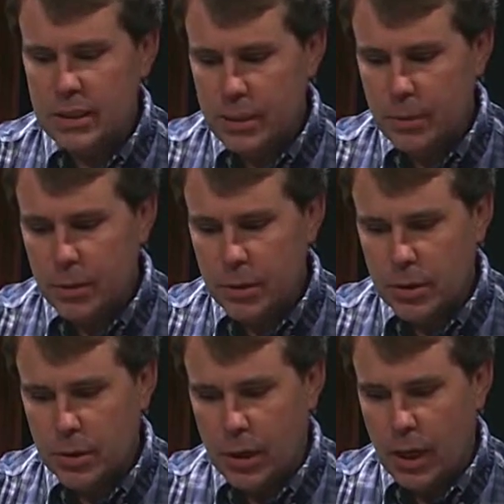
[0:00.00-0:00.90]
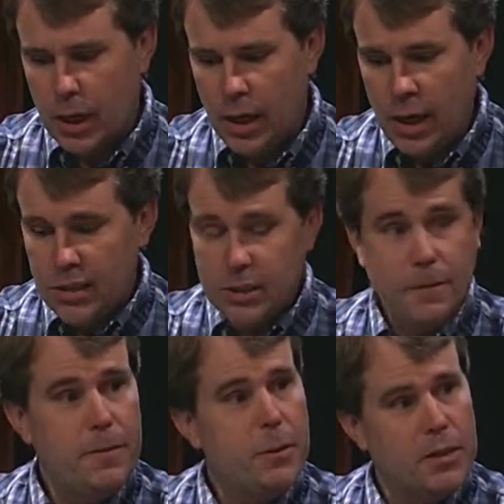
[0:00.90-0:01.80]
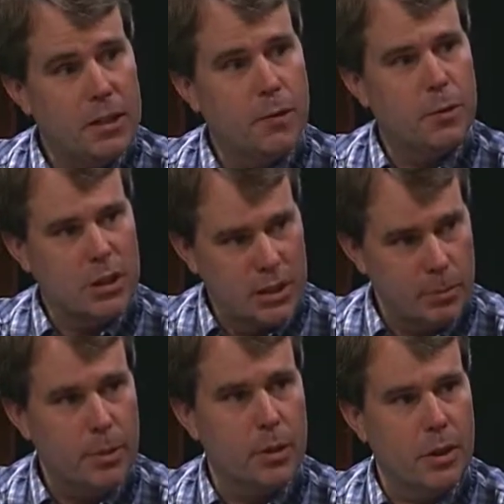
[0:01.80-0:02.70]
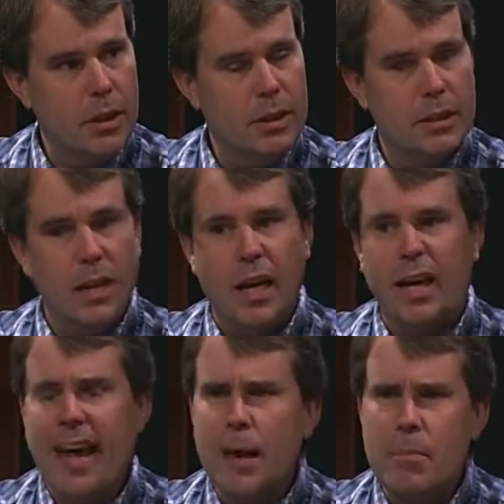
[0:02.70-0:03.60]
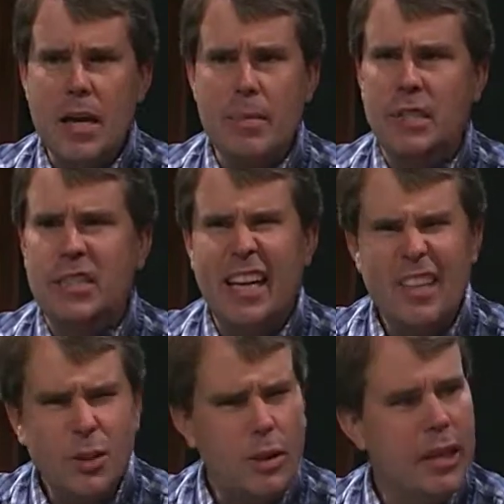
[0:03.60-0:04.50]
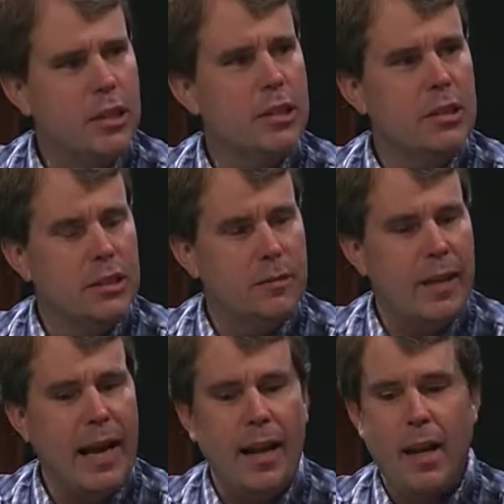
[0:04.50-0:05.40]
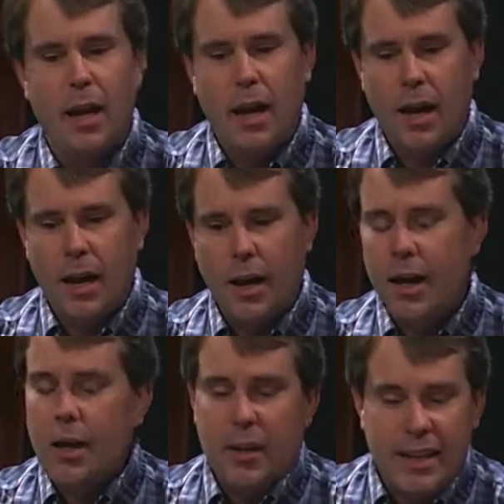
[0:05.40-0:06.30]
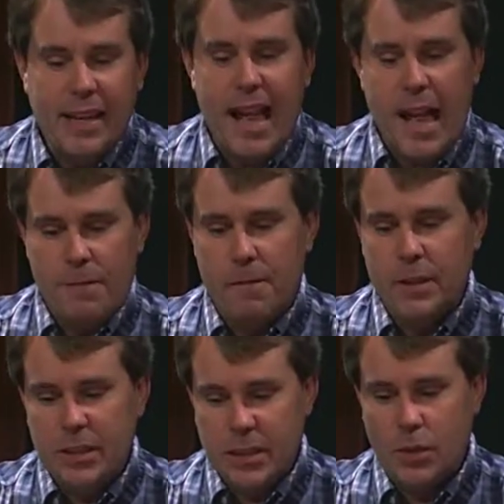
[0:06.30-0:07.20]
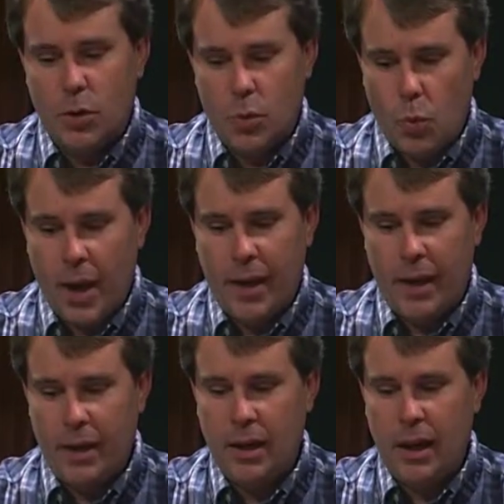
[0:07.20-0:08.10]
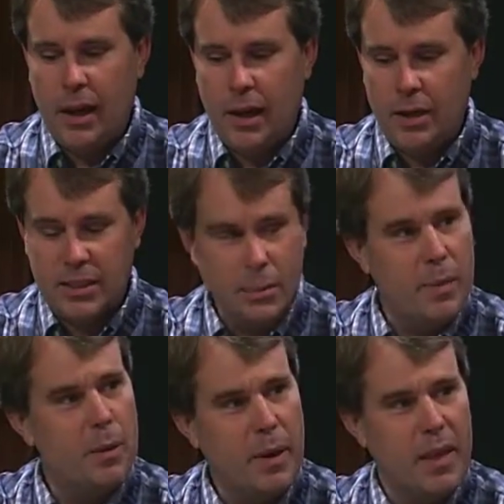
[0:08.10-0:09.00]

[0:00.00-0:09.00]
simpler. Uh, just the film itself was simpler. It, uh, it had maybe ten locations, if that. Uh, in every single way, uh, Sympathy